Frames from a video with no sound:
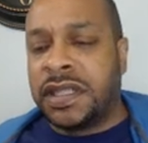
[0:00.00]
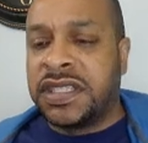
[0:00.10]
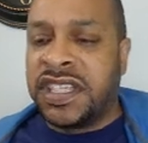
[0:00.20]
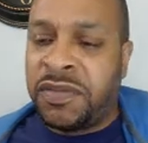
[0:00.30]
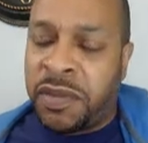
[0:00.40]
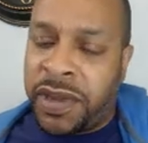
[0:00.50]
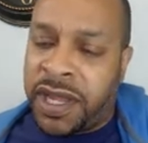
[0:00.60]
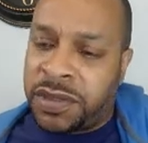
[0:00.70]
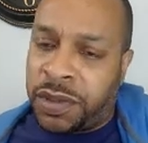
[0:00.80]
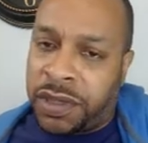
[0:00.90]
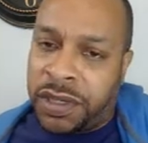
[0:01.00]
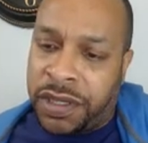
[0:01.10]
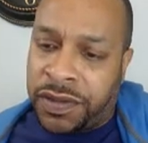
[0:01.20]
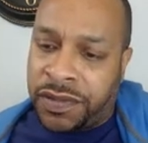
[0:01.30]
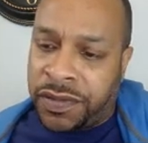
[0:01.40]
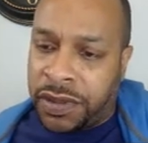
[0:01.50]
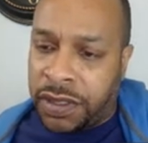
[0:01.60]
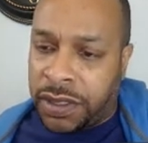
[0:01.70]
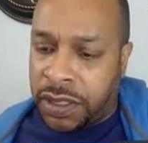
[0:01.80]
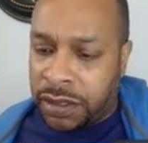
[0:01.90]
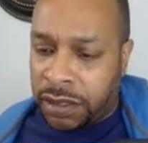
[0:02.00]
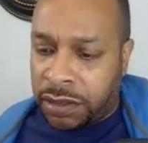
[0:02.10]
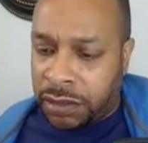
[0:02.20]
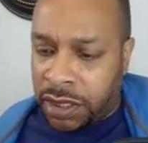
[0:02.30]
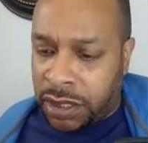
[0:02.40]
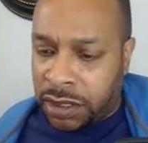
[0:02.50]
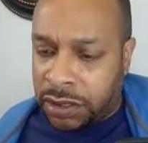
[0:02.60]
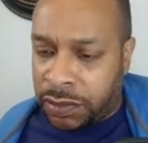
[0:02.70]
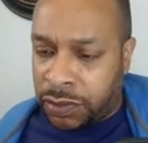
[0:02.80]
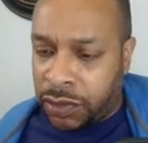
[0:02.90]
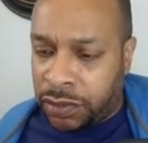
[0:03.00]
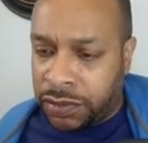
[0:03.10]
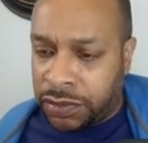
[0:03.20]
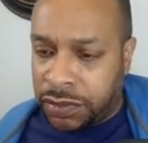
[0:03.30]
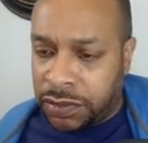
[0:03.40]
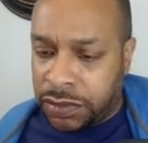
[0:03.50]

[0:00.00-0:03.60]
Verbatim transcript: I saved my password in there for eh, okay. Boom,